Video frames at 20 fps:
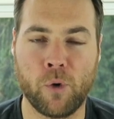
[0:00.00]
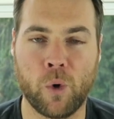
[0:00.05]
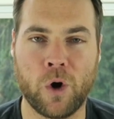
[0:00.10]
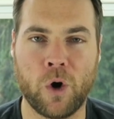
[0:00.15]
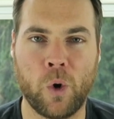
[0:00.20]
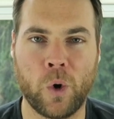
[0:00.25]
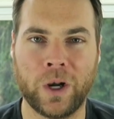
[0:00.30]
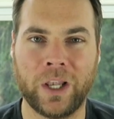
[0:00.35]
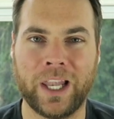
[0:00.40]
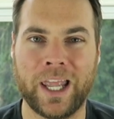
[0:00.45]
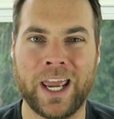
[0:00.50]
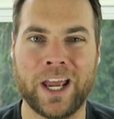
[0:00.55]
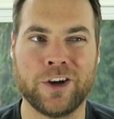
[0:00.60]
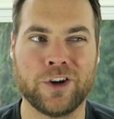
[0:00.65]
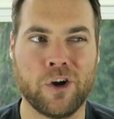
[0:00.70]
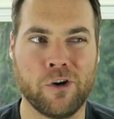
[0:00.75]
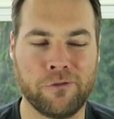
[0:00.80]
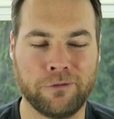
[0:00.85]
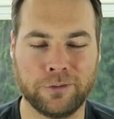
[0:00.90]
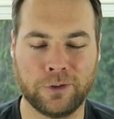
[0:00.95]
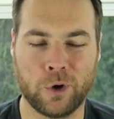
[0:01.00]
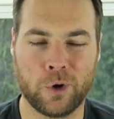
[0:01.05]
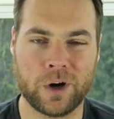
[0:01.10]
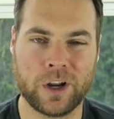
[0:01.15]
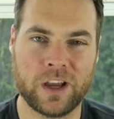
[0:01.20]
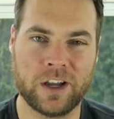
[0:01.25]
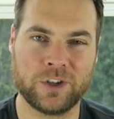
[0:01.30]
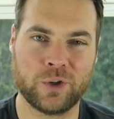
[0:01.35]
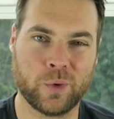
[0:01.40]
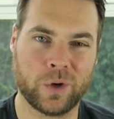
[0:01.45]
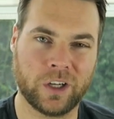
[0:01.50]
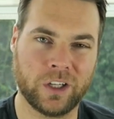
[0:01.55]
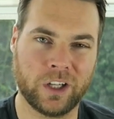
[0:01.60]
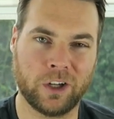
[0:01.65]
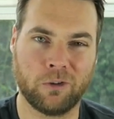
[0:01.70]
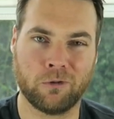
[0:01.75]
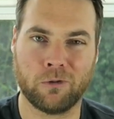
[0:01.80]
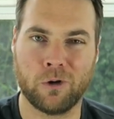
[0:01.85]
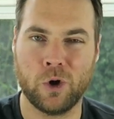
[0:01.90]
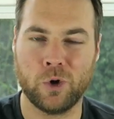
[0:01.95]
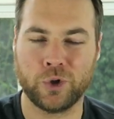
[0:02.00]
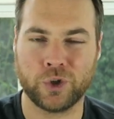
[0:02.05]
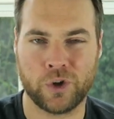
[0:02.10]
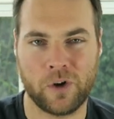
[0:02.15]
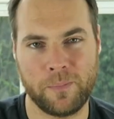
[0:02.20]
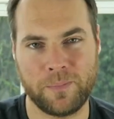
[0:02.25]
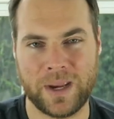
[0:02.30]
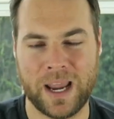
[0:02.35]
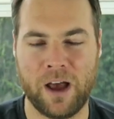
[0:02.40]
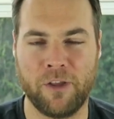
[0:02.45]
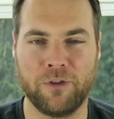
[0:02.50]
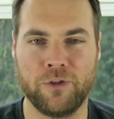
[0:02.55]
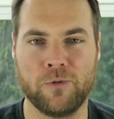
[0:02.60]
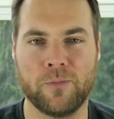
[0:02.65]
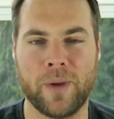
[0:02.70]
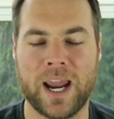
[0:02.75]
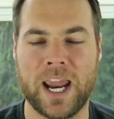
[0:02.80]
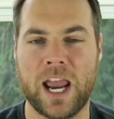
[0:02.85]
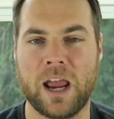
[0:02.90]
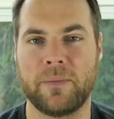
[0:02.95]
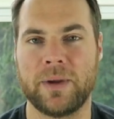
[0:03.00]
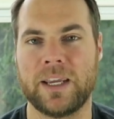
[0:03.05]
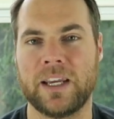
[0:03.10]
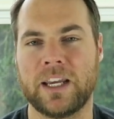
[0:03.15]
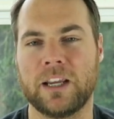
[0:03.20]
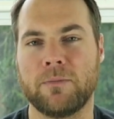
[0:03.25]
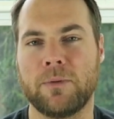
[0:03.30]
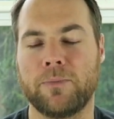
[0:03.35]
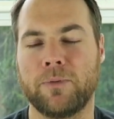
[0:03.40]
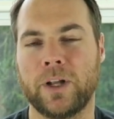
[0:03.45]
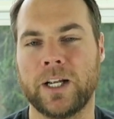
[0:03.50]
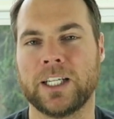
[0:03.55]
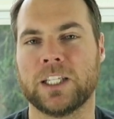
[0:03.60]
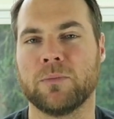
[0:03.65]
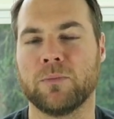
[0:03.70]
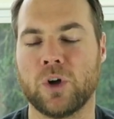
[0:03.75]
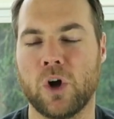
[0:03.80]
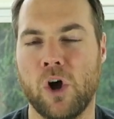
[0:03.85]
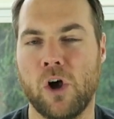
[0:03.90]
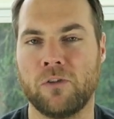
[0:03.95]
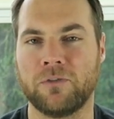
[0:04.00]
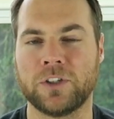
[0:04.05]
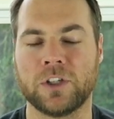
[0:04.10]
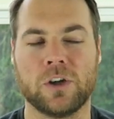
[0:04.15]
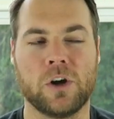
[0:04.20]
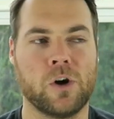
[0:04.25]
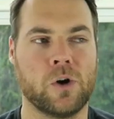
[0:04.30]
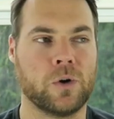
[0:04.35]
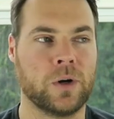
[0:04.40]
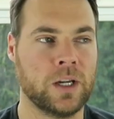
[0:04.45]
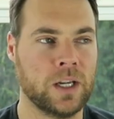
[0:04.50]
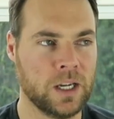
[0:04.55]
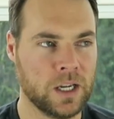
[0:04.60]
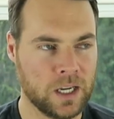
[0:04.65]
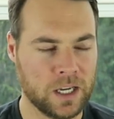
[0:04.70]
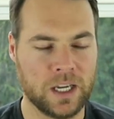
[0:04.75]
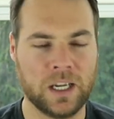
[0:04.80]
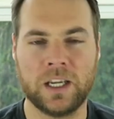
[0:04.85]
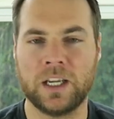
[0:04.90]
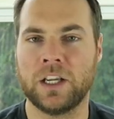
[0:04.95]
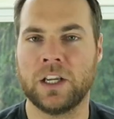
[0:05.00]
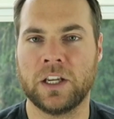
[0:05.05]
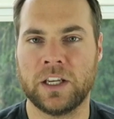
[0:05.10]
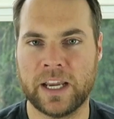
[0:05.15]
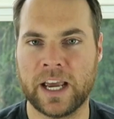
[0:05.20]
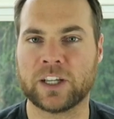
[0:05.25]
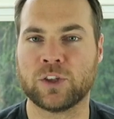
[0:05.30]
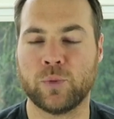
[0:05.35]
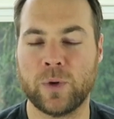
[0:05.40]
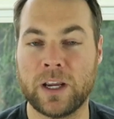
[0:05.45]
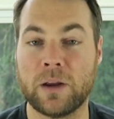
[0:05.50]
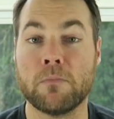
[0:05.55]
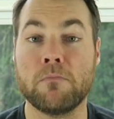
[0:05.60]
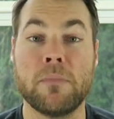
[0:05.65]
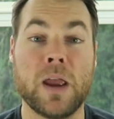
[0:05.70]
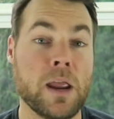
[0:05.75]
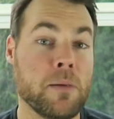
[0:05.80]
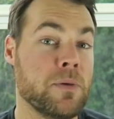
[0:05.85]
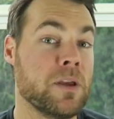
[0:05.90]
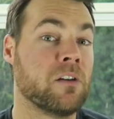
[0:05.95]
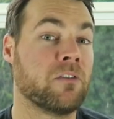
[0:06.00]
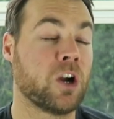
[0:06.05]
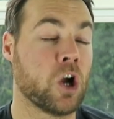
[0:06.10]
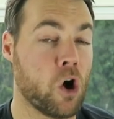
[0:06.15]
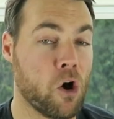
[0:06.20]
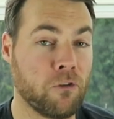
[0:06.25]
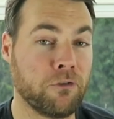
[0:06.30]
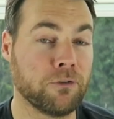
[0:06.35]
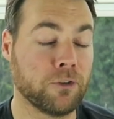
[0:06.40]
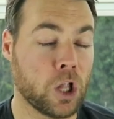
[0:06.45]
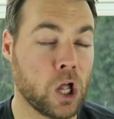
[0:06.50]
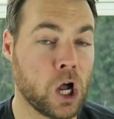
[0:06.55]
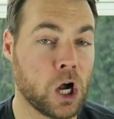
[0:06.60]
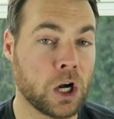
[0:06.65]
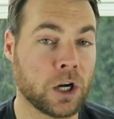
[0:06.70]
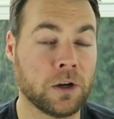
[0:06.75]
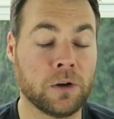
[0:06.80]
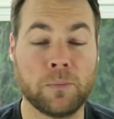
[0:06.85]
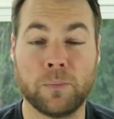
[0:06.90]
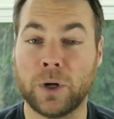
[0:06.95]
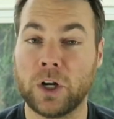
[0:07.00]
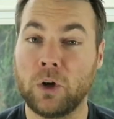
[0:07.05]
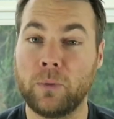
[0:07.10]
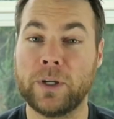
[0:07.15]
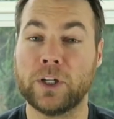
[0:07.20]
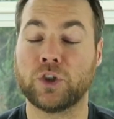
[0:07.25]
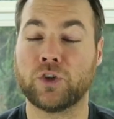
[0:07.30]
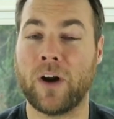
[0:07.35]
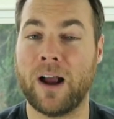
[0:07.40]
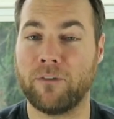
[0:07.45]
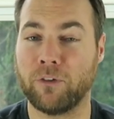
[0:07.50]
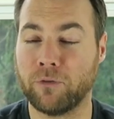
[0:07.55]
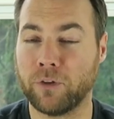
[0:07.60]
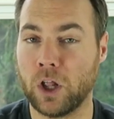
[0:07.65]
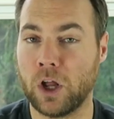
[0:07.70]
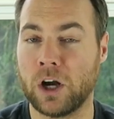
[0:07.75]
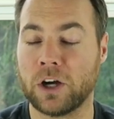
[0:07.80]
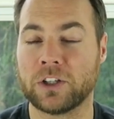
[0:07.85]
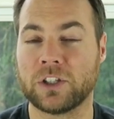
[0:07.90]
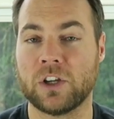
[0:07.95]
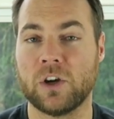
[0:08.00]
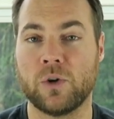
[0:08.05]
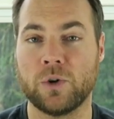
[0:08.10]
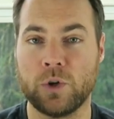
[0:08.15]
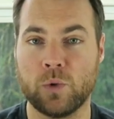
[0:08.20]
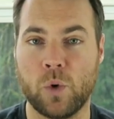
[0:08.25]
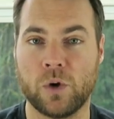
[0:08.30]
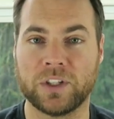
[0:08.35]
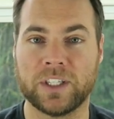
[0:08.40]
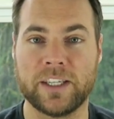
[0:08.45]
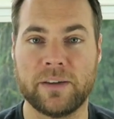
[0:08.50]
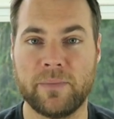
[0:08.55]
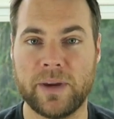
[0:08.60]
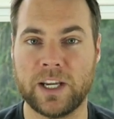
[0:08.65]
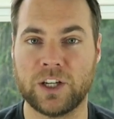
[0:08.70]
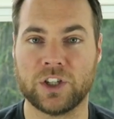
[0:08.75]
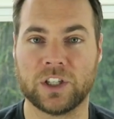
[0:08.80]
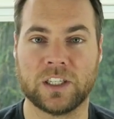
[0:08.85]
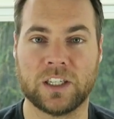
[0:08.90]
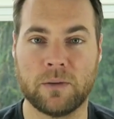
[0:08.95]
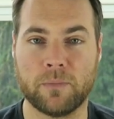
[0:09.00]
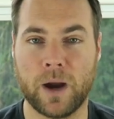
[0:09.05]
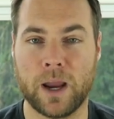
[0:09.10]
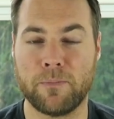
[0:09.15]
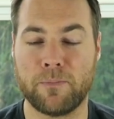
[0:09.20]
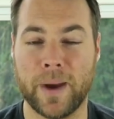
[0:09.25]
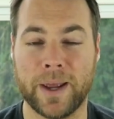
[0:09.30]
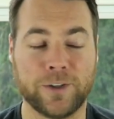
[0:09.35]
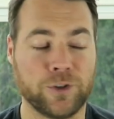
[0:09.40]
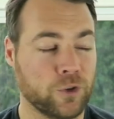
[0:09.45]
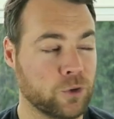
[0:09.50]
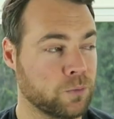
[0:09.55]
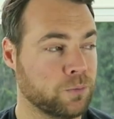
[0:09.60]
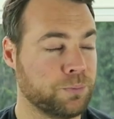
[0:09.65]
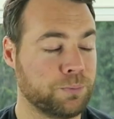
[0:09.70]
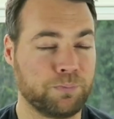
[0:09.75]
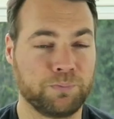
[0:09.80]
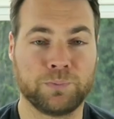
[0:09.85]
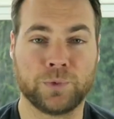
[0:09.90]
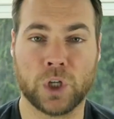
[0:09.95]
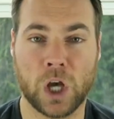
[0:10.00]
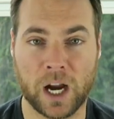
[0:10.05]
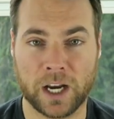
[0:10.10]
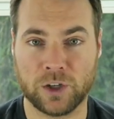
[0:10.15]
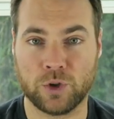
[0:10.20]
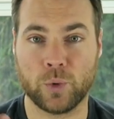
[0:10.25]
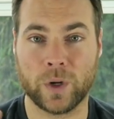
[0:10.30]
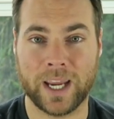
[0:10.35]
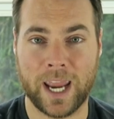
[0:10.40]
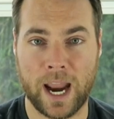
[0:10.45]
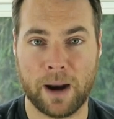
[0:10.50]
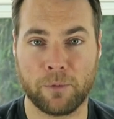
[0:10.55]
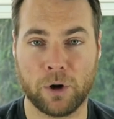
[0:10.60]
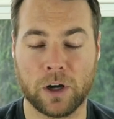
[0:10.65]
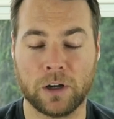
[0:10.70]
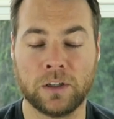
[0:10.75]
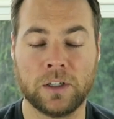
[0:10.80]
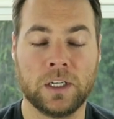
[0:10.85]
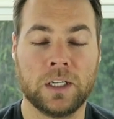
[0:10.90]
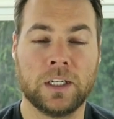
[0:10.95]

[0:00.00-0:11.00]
for Orlando, Florida, doing a little road trip down through Miami, gonna be playing some golf, so next week maybe a golf vlog, but it'll be a travel vlog, so you won't see me just in my bedroom talking to a camera.